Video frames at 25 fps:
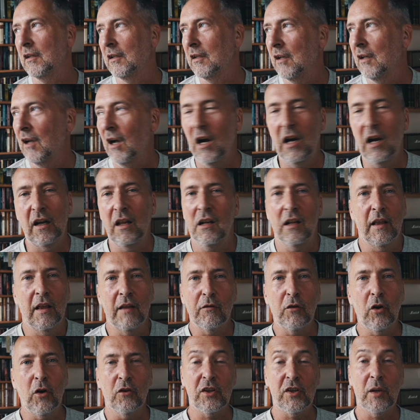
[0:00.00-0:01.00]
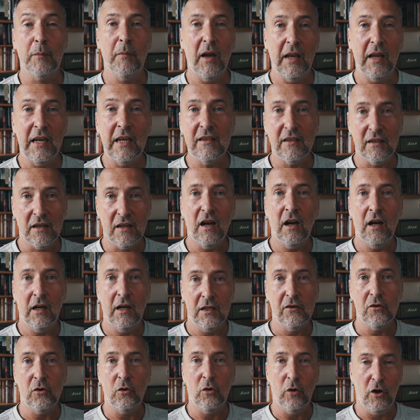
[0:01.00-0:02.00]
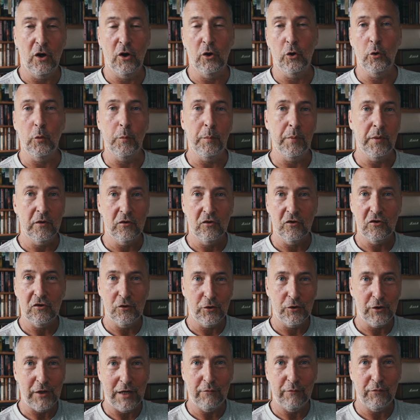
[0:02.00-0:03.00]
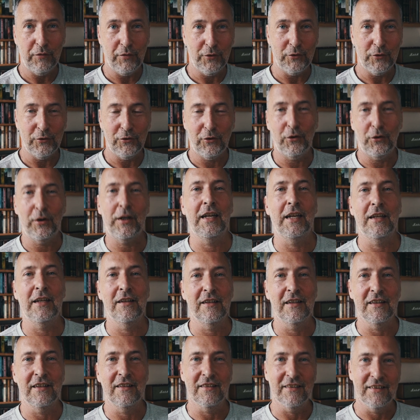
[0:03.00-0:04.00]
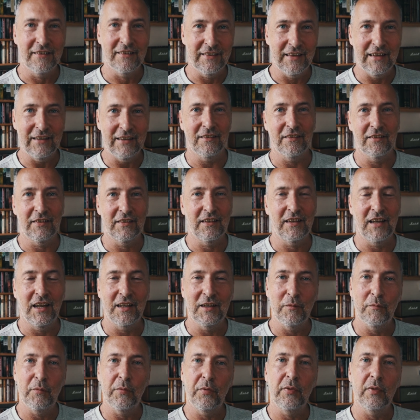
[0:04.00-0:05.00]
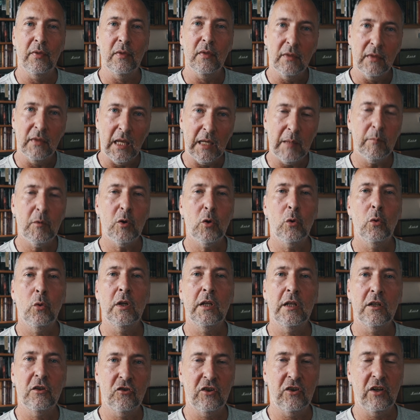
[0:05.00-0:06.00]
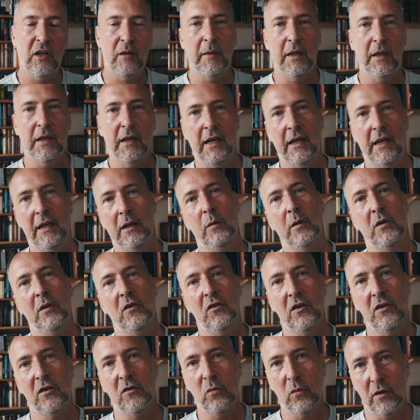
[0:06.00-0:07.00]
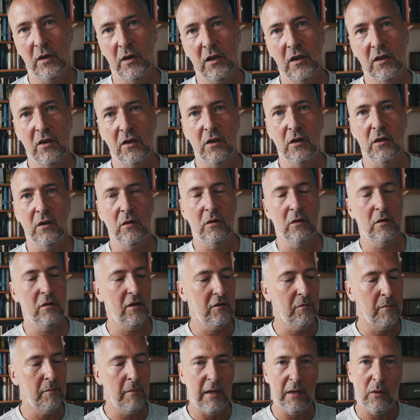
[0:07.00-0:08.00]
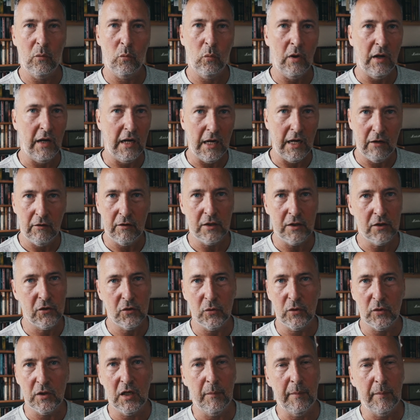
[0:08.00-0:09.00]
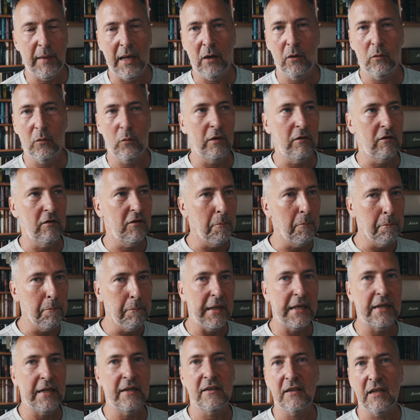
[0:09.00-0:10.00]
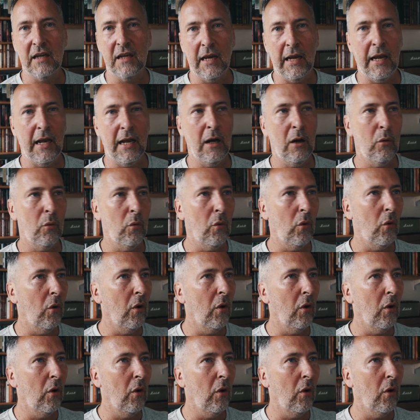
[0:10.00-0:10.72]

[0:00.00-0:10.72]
I don't know, they've got some Eastite or Obe. Just look out for those three endings and that kind of name calling and shaming language. That's what they do. It doesn't matter what area you're talking about, whether it's MGTOW or,